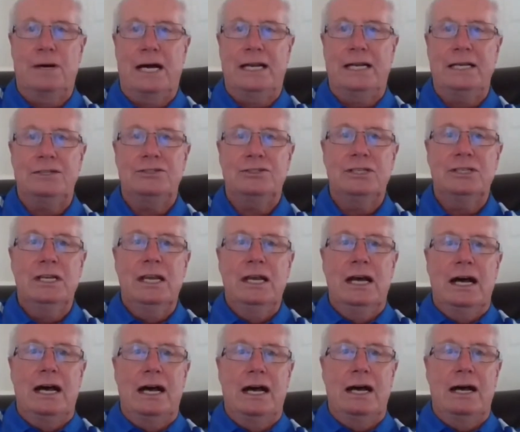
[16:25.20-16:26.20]
bodies.
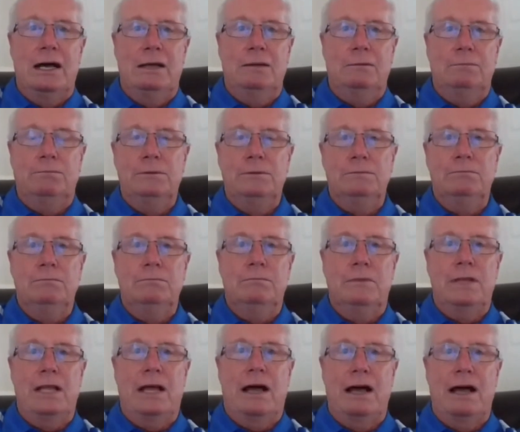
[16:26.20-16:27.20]

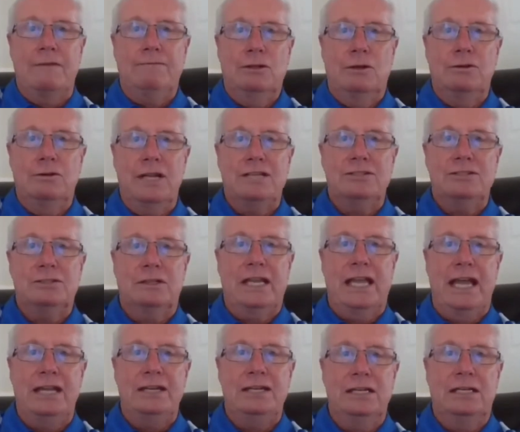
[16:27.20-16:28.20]
High flow nasal
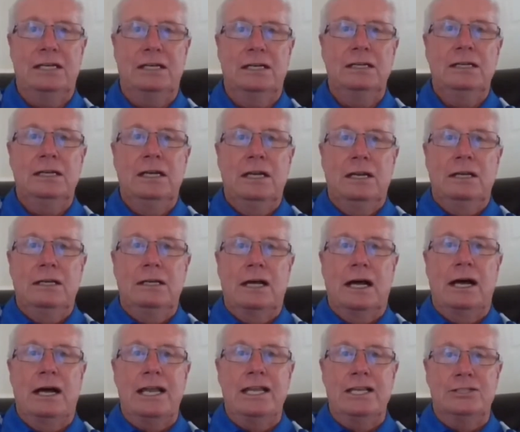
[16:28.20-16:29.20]
cannula
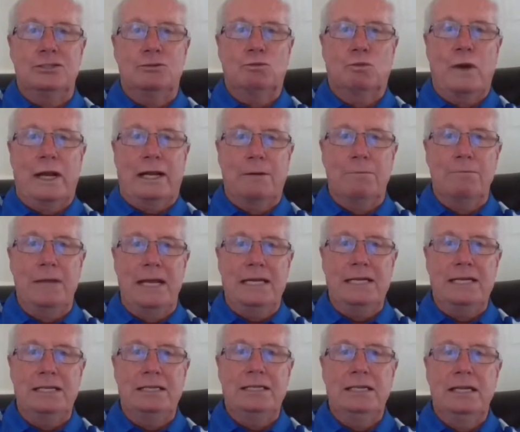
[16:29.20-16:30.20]
is
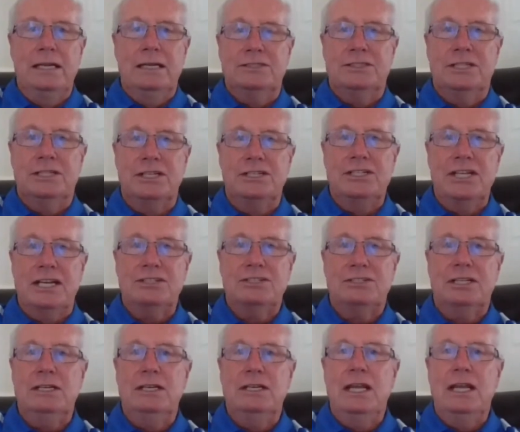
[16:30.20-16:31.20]
recommended,
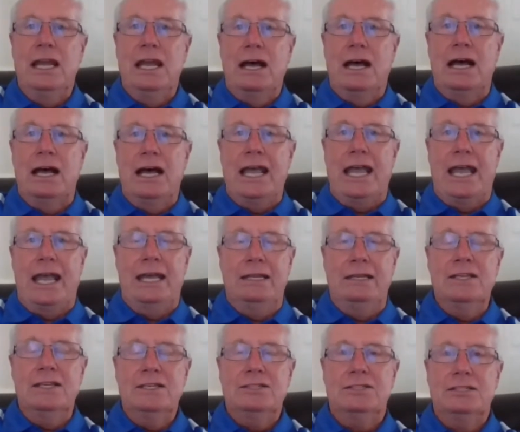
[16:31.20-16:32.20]
suggested,
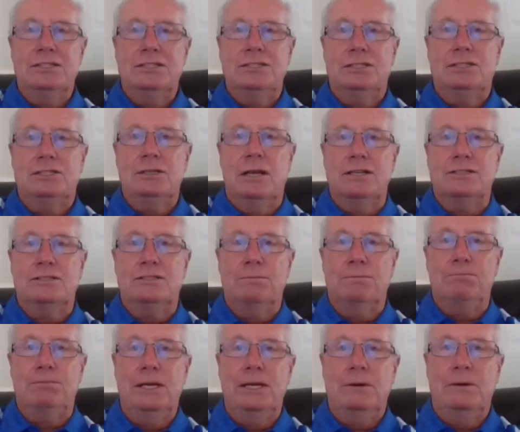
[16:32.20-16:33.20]
and this is a
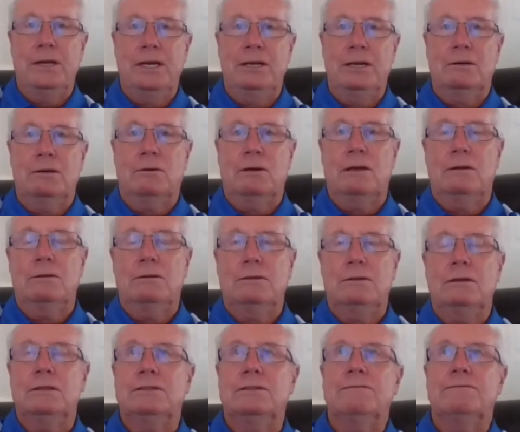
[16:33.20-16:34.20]
superior
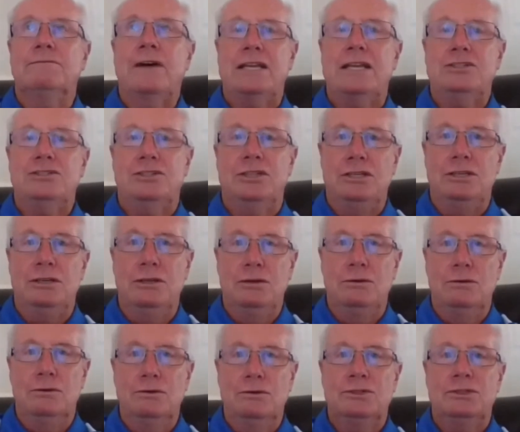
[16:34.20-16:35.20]
device to
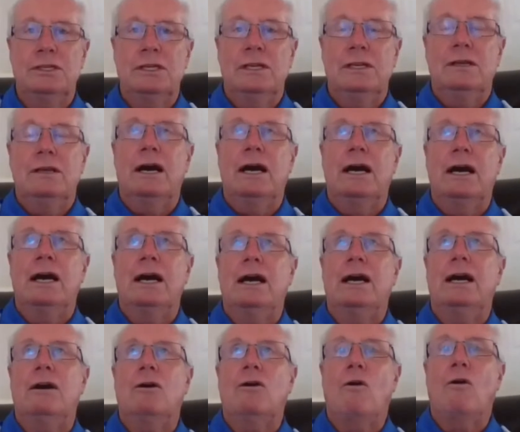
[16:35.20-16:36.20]
use
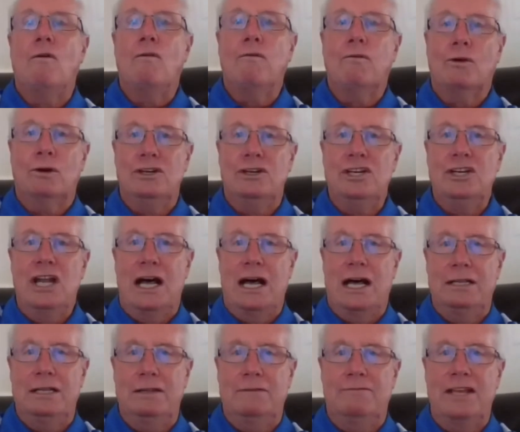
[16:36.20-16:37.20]
over
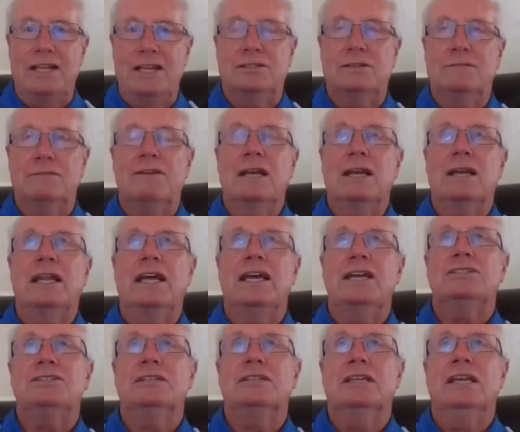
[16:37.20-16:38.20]
non-invasive
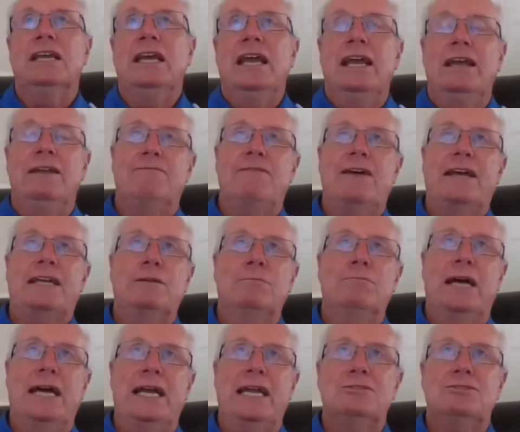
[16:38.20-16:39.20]
ventilation. In fact, in
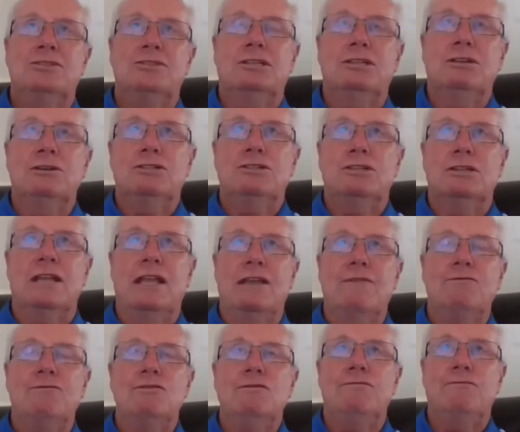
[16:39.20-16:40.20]
my institution,
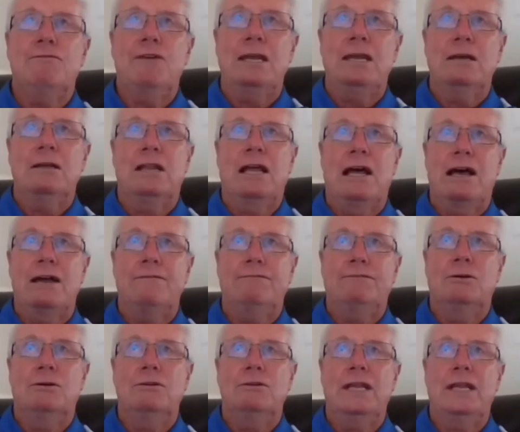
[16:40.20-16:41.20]
if you fail high
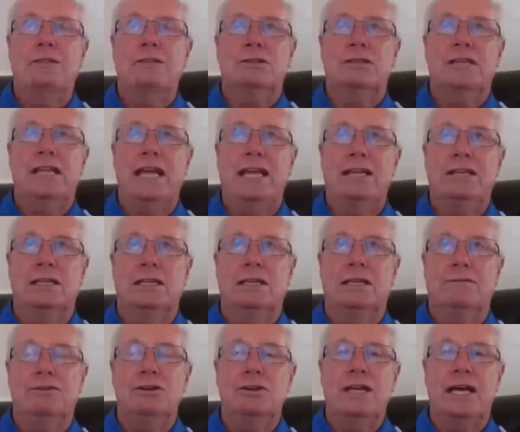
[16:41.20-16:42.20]
flow nasal
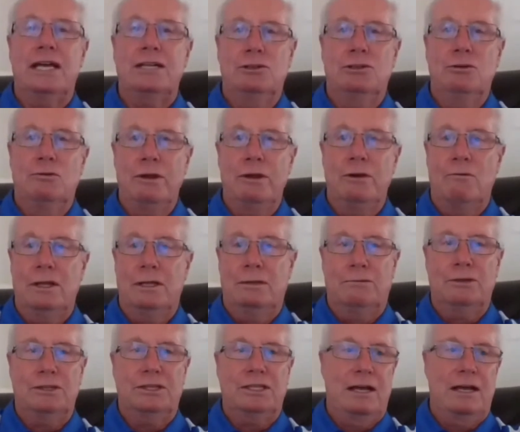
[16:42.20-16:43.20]
cannula, if you're not doing
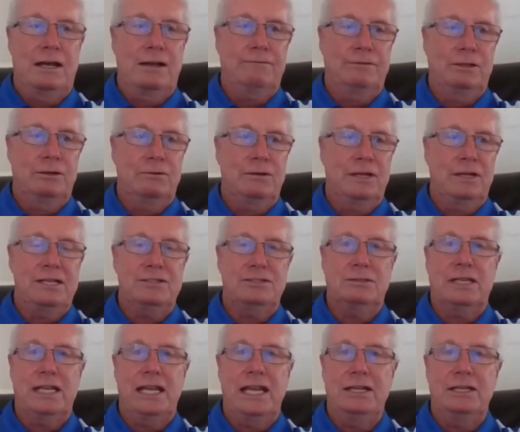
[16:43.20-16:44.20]
well with the high flow
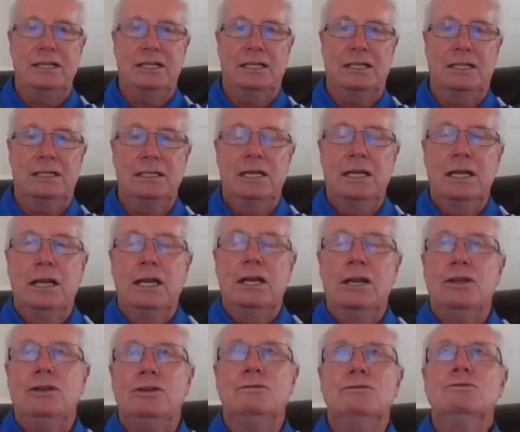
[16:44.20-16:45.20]
nasal cannula,
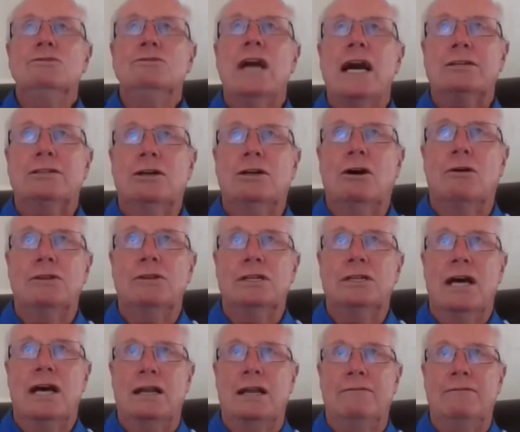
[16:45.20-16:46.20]
you do not go to
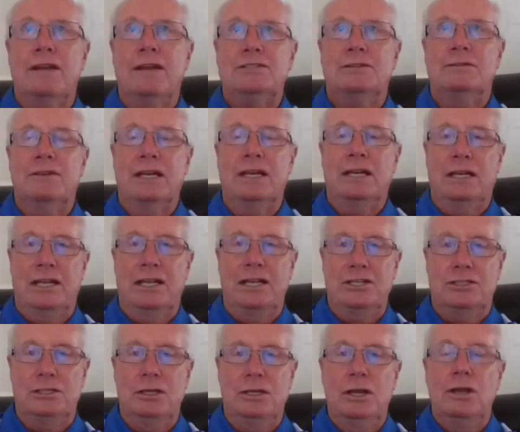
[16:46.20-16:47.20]
non-invasive
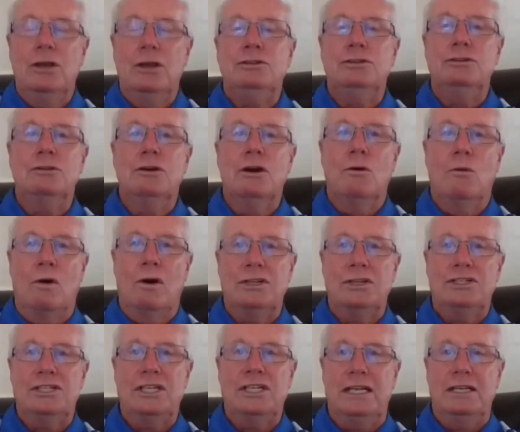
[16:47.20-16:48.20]
ventilation, you go
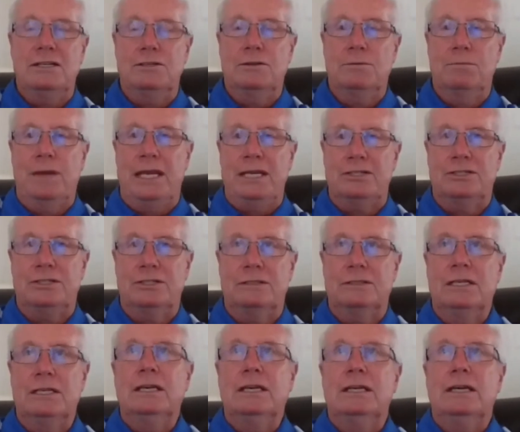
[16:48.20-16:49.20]
on to intubation.
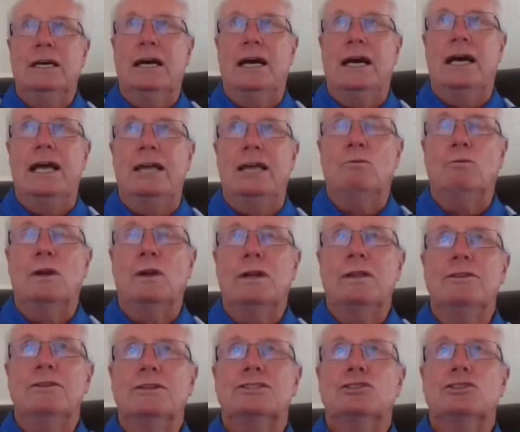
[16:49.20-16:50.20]
And one
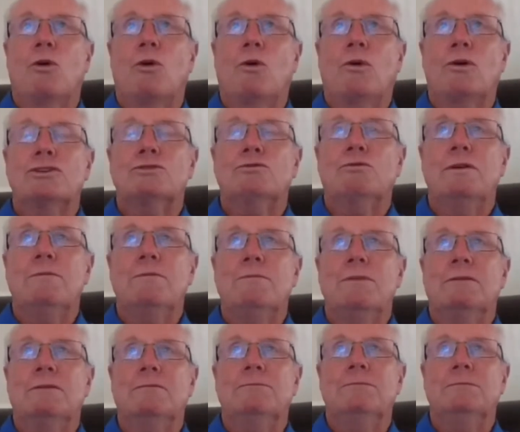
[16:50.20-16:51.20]
of the scores we've
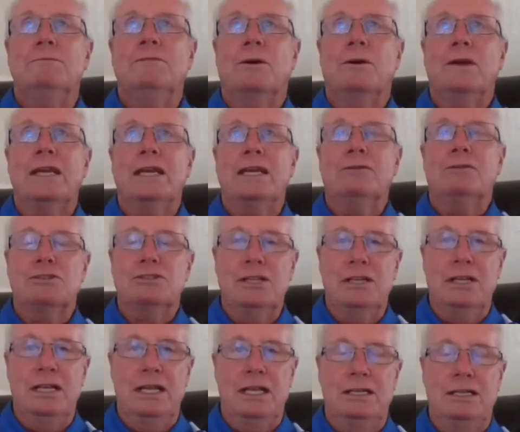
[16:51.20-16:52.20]
been very
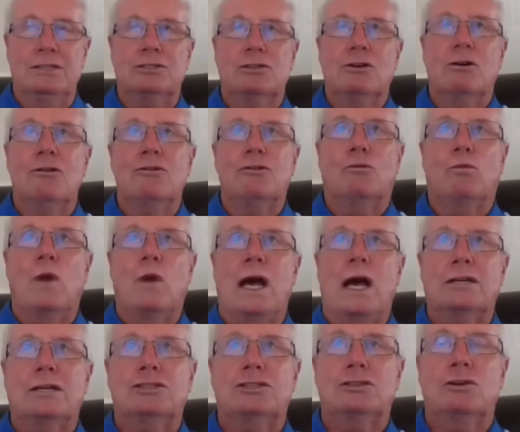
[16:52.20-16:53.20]
interested in is called the
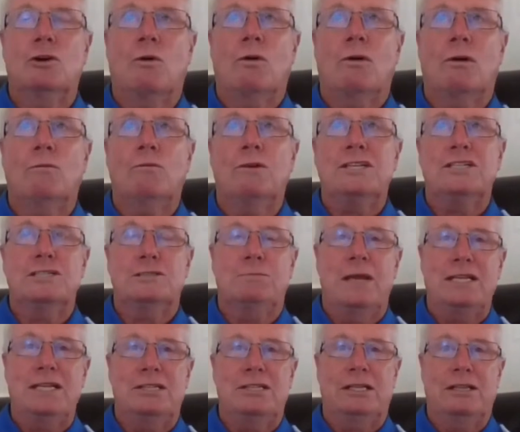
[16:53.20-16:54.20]
ROC score, which is
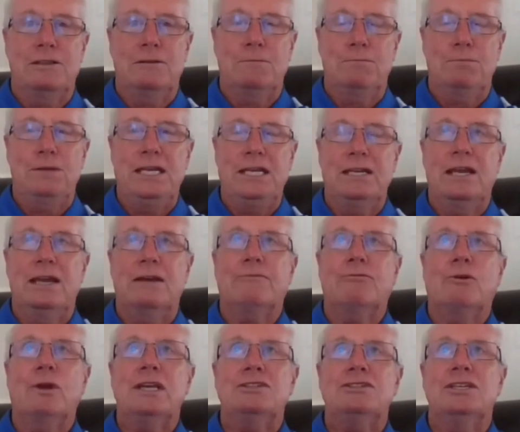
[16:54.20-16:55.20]
basically the P to F
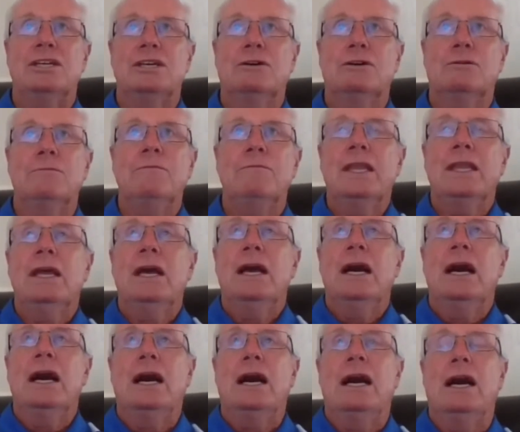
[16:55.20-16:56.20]
ratio
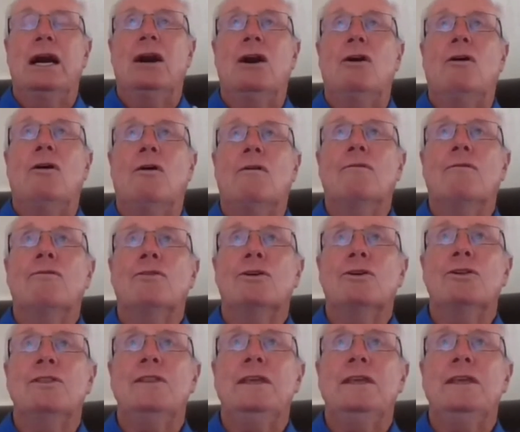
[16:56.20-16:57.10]
over